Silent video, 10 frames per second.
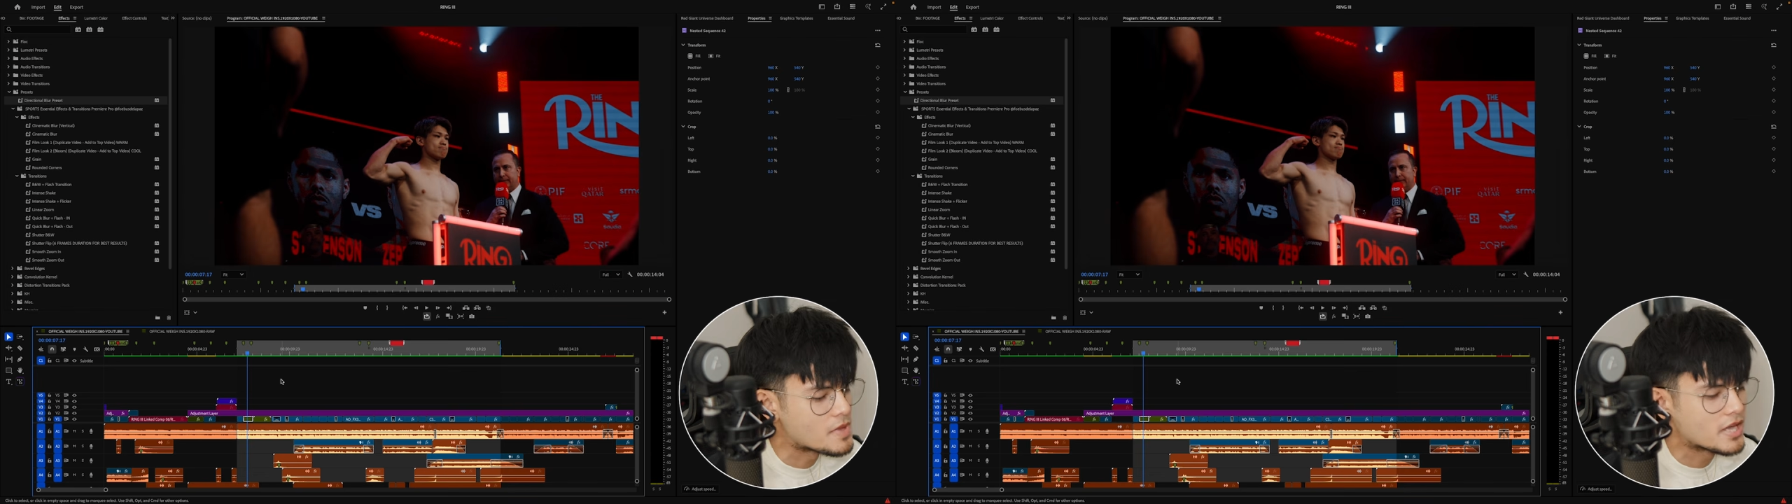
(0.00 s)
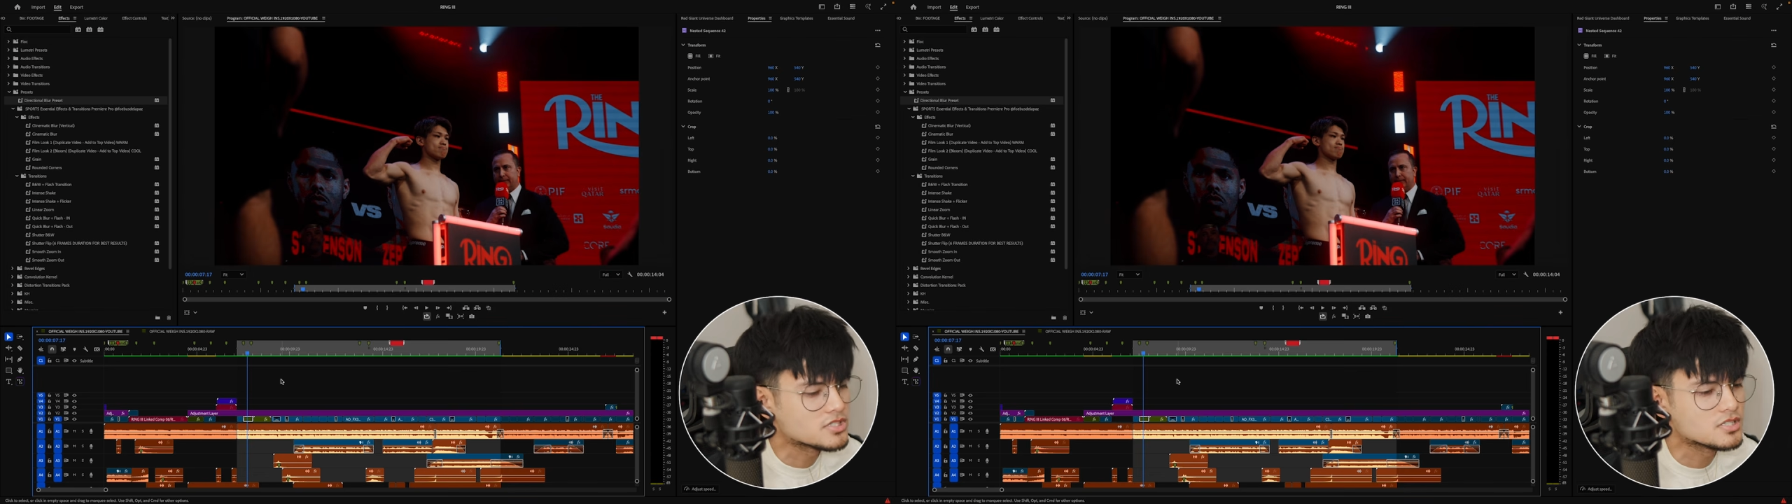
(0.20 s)

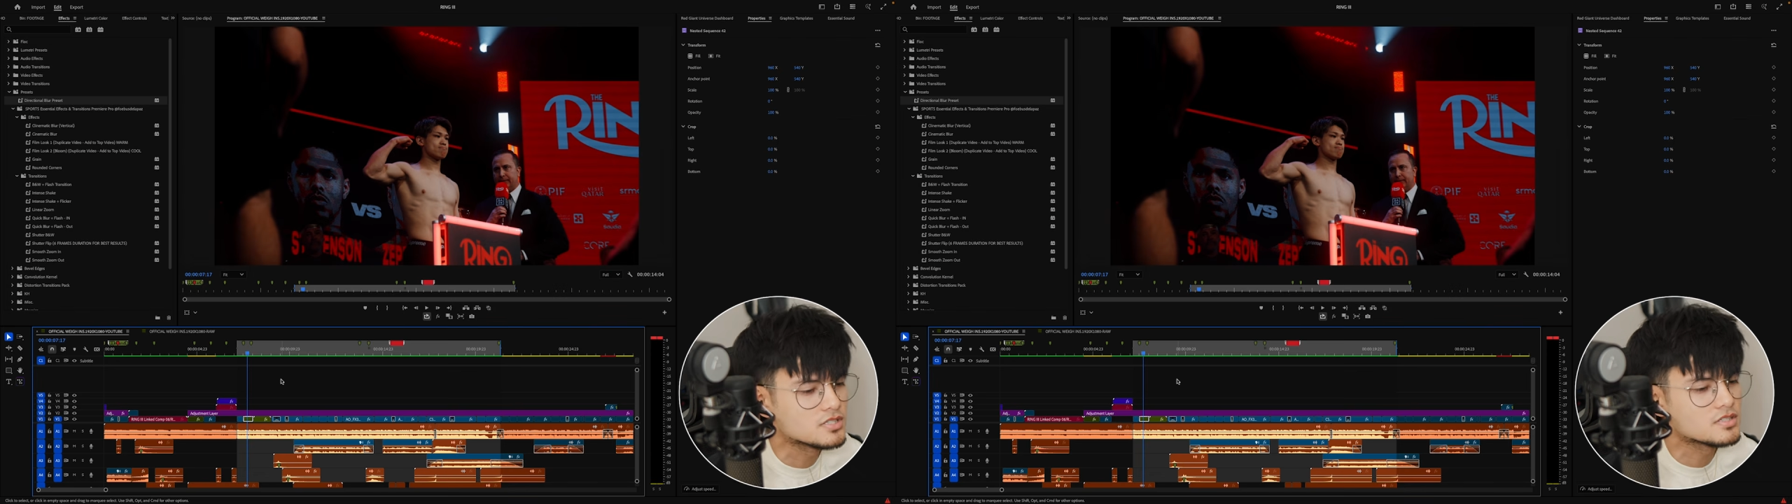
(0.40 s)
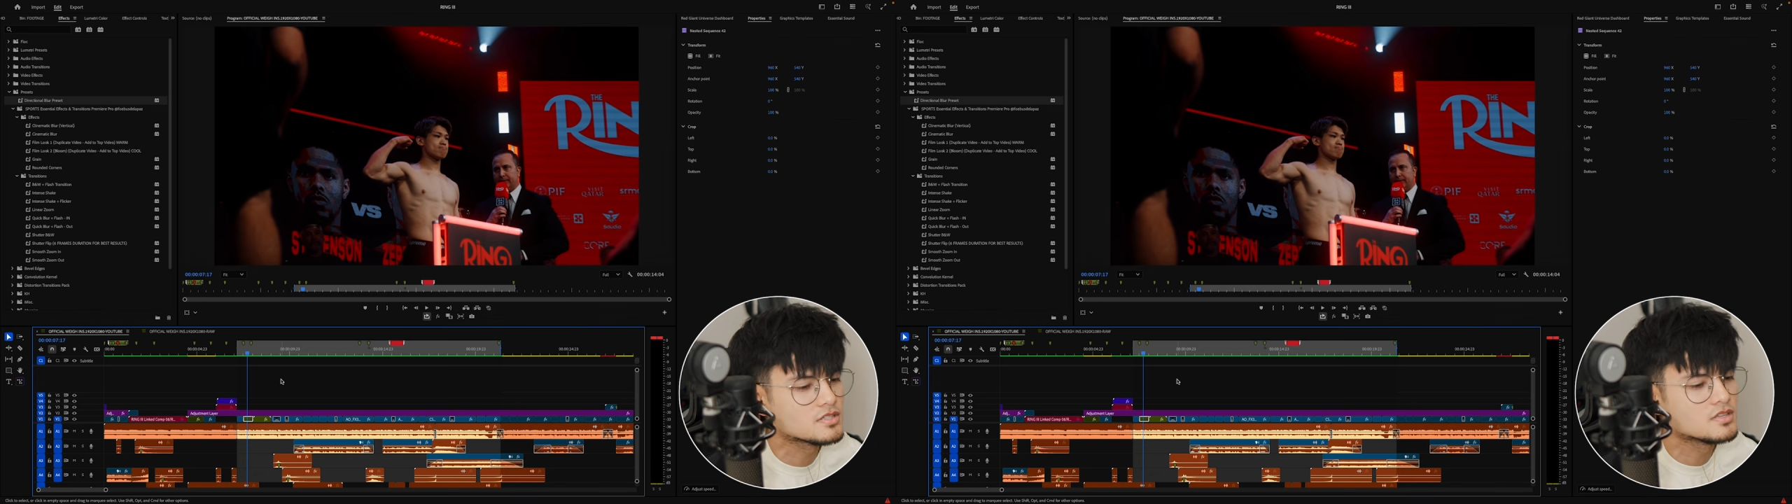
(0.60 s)

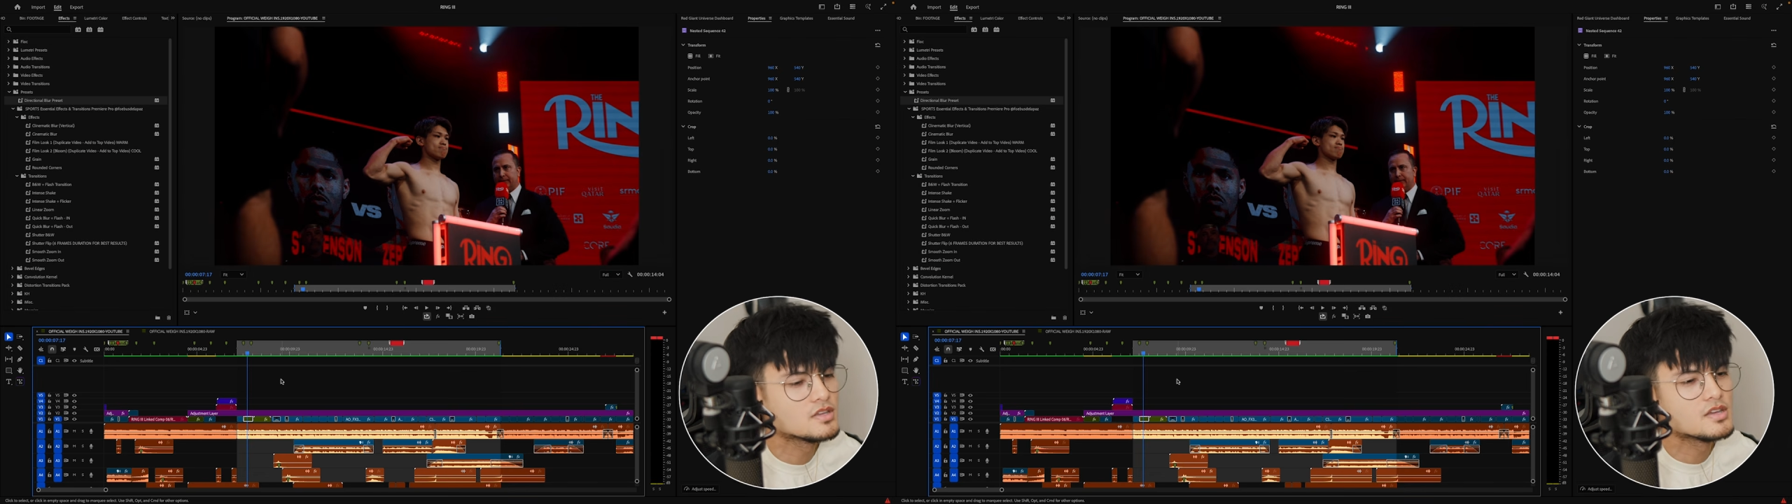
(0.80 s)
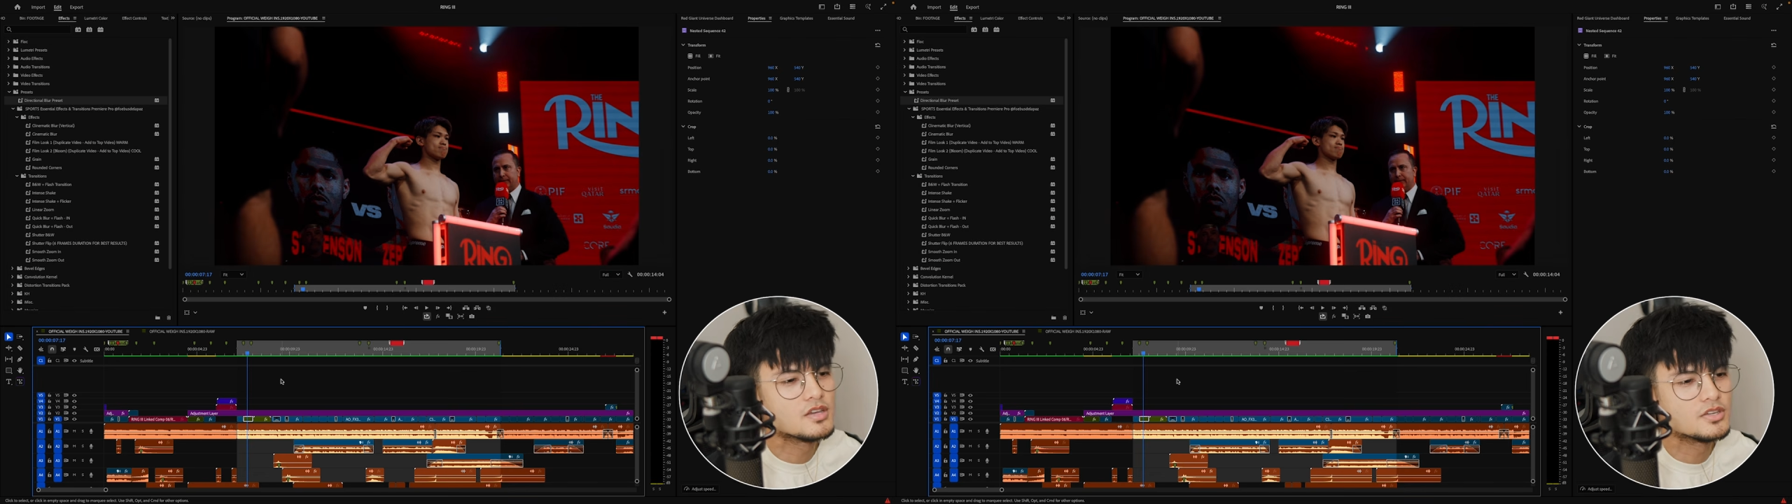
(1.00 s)
matches.
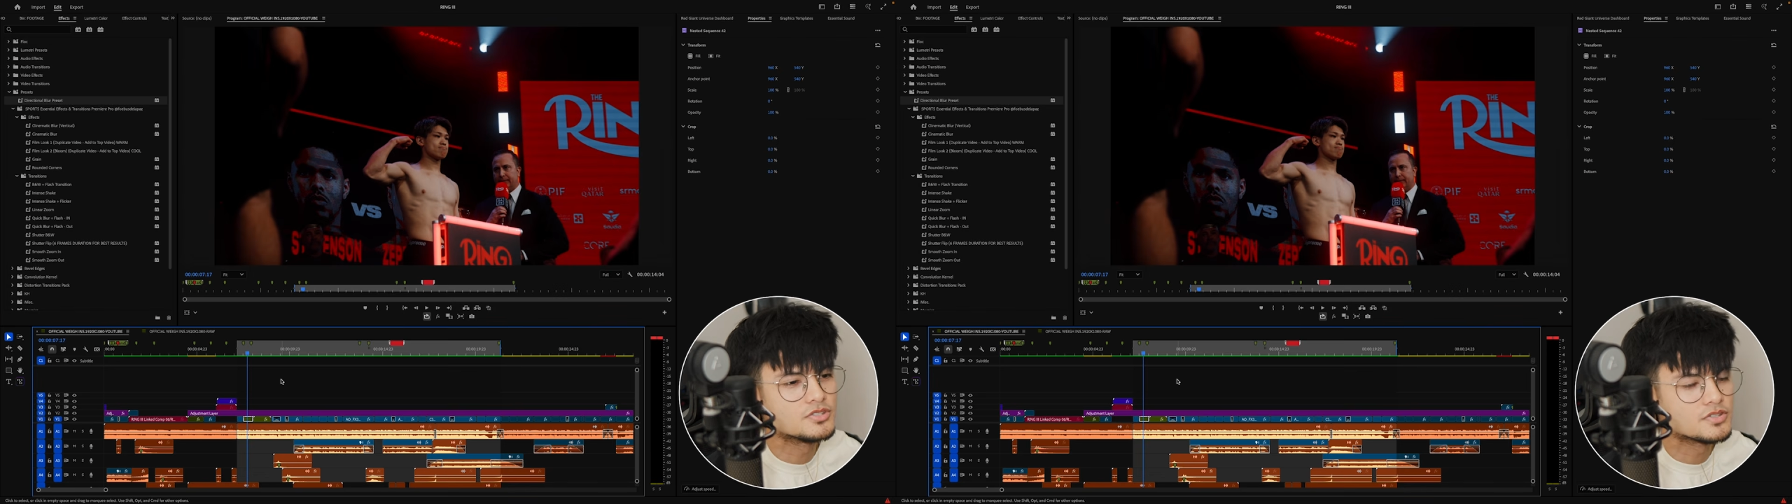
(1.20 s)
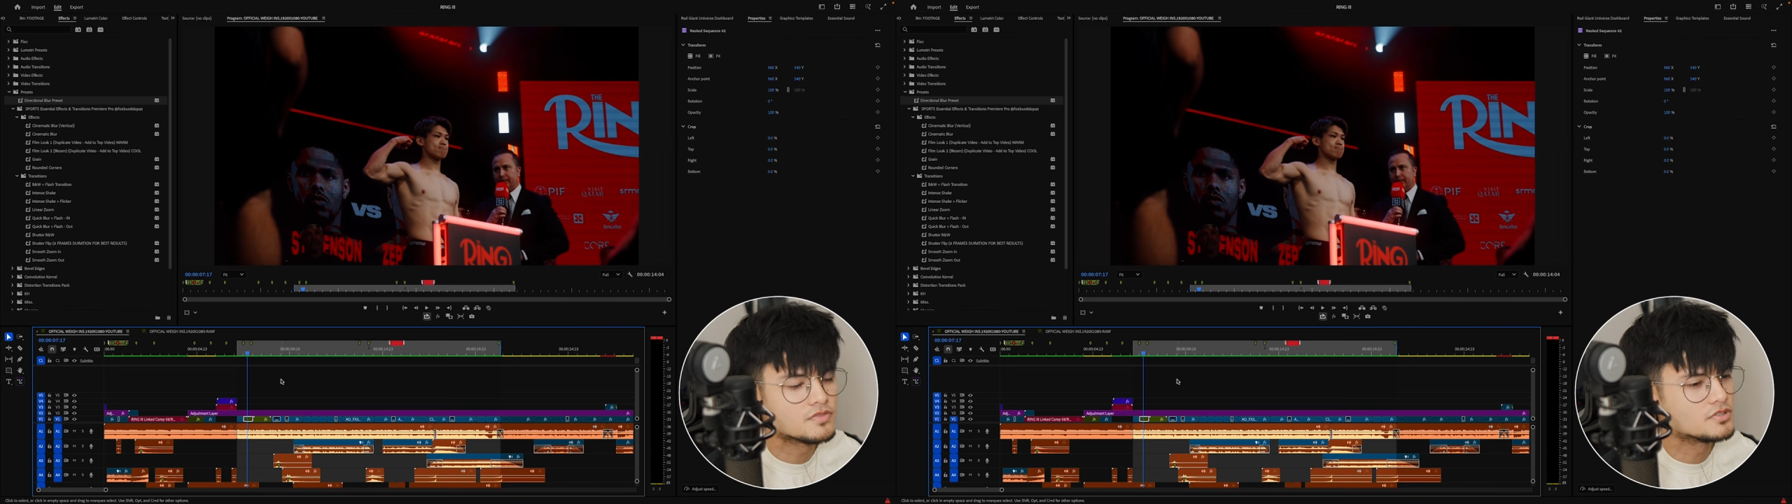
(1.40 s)
It
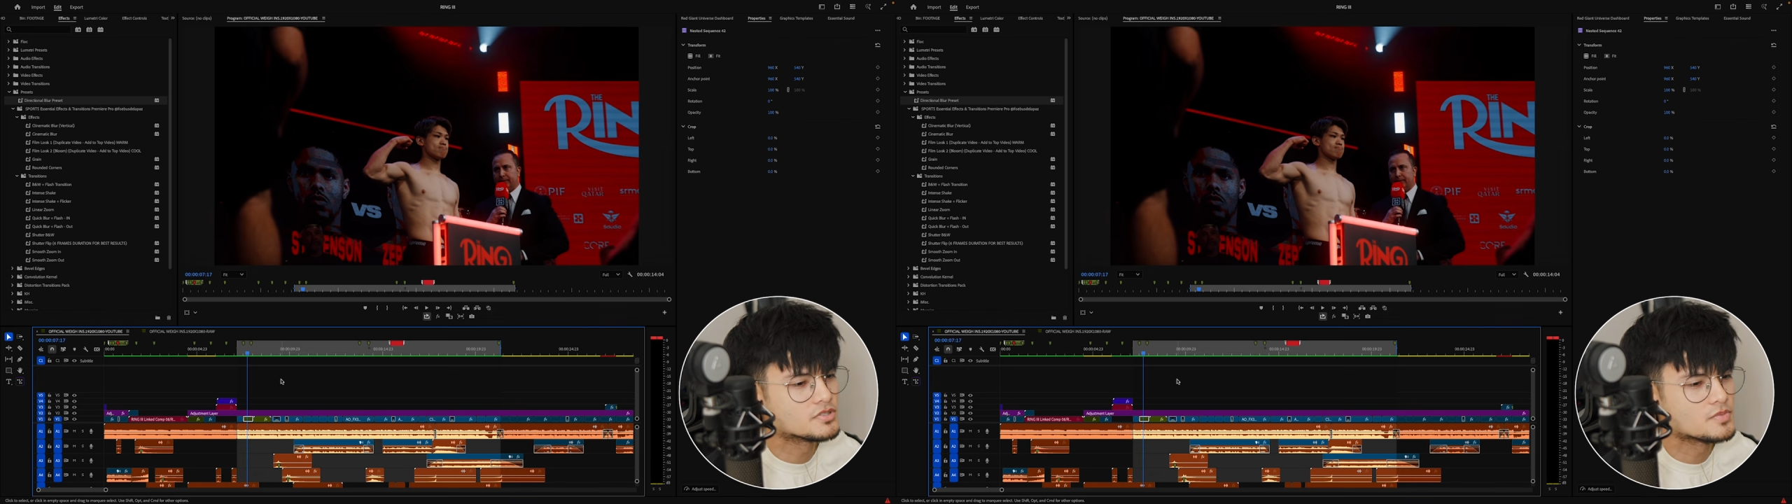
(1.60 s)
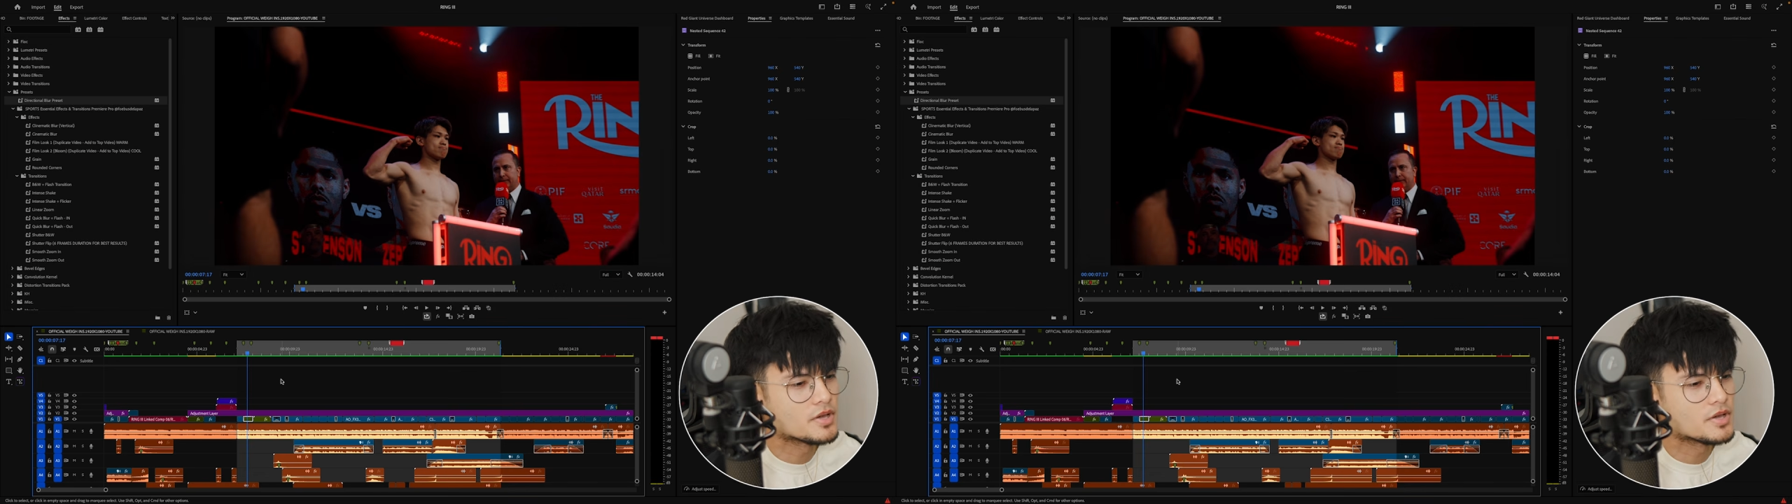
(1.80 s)
just feels